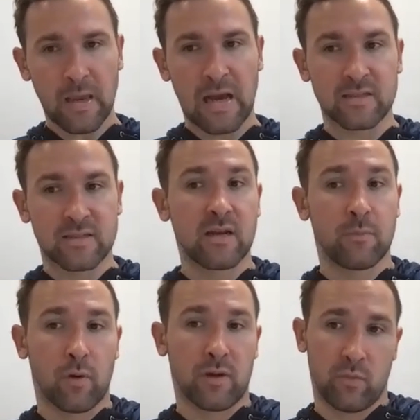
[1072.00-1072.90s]
until a
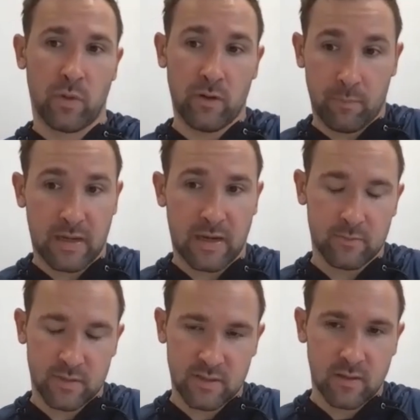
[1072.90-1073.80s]
point where it
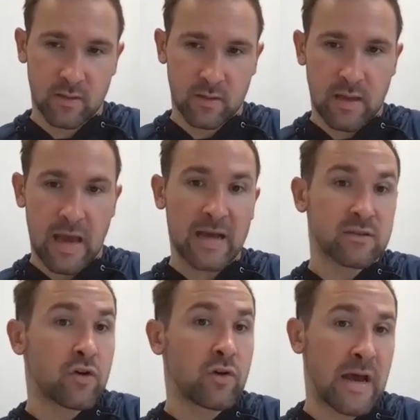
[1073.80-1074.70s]
becomes
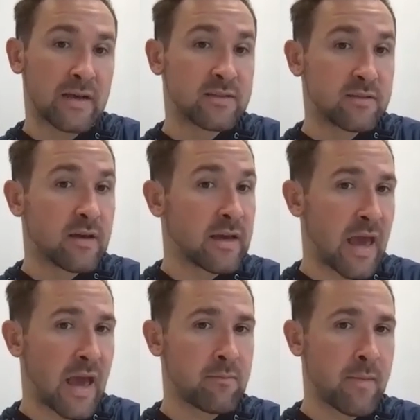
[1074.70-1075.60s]
as good as a
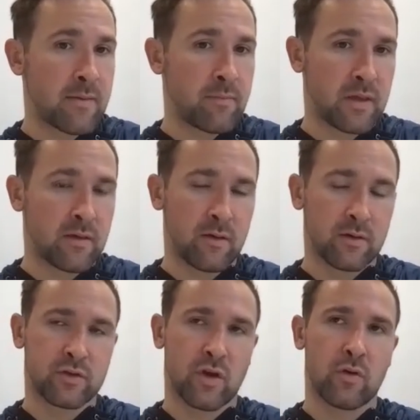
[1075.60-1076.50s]
game may be.
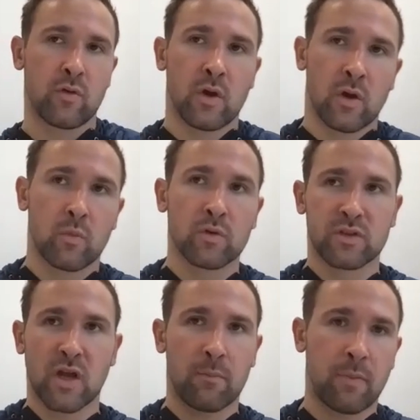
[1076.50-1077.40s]
So we'll
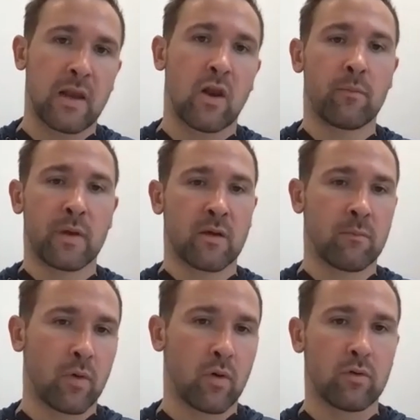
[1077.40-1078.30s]
start by lobbing a
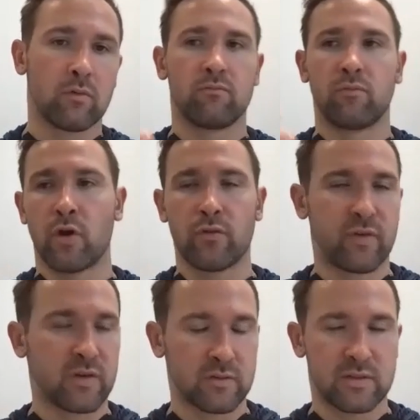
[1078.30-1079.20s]
ball, no
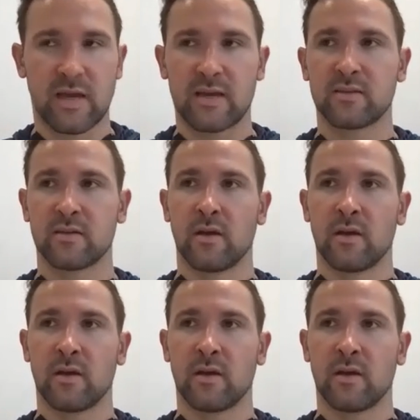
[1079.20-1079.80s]
field set.